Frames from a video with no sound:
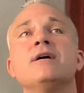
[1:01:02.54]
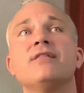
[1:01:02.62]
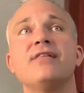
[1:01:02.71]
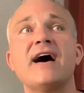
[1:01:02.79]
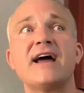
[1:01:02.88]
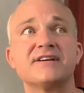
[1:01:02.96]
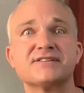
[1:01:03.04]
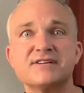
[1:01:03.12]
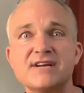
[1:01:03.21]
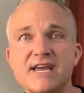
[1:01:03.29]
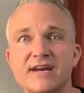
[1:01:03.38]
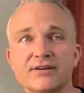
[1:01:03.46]
that is
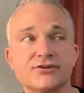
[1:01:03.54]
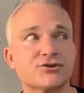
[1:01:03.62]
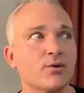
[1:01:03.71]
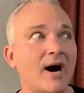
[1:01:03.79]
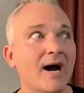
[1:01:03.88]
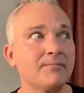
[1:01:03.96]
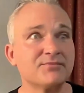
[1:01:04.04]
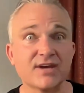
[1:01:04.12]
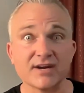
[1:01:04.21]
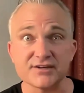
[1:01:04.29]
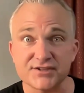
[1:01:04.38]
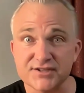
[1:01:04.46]
needed. So I'm just
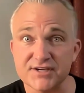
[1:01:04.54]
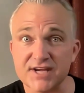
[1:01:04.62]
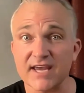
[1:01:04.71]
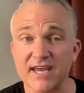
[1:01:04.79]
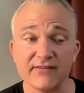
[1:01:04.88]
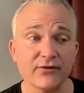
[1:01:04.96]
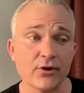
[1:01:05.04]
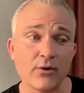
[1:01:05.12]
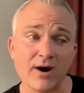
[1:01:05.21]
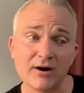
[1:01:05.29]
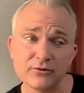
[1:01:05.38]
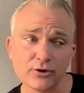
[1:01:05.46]
going to seek, even though
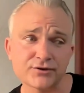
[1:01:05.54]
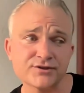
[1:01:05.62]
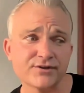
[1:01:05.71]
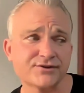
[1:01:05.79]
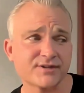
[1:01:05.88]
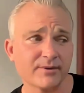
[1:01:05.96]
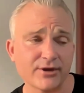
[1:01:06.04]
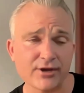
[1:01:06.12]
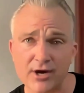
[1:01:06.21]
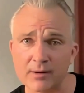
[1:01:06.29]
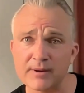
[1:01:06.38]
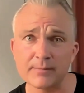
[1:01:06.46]
I'll look to some of the
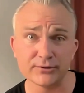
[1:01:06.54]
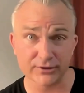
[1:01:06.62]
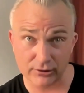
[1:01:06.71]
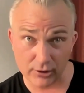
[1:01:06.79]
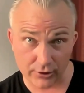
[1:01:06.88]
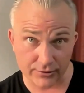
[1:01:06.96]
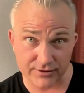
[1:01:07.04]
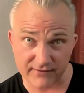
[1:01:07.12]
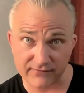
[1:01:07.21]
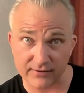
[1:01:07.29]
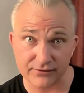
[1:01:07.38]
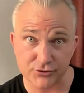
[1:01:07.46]
young people to learn
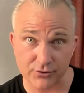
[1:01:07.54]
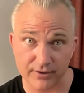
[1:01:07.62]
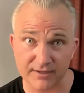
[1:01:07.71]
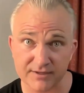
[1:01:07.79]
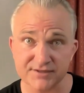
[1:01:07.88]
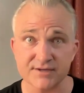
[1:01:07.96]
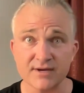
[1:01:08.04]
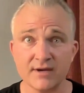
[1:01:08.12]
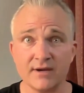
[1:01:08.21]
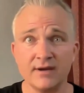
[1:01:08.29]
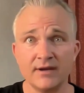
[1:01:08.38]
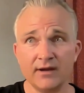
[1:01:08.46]
different tricks,
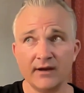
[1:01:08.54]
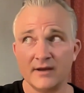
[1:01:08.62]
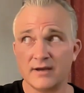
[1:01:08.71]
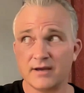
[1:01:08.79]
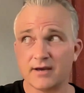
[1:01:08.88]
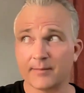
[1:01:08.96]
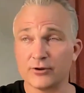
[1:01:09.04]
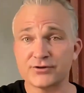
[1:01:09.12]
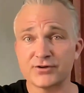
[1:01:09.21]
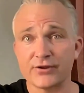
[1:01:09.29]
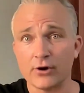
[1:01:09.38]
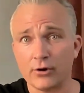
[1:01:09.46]
I'm going to look
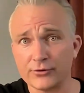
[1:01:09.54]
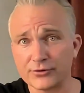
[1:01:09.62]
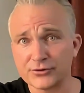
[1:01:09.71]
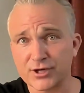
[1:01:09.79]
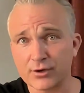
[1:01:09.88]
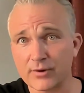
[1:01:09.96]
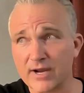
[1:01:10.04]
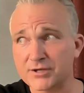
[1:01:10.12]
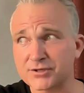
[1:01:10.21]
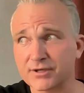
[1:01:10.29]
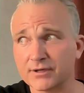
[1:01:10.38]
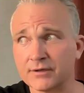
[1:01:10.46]
to the older
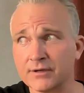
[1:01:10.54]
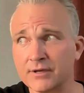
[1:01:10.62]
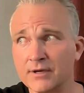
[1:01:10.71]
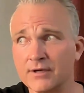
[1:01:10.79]
generation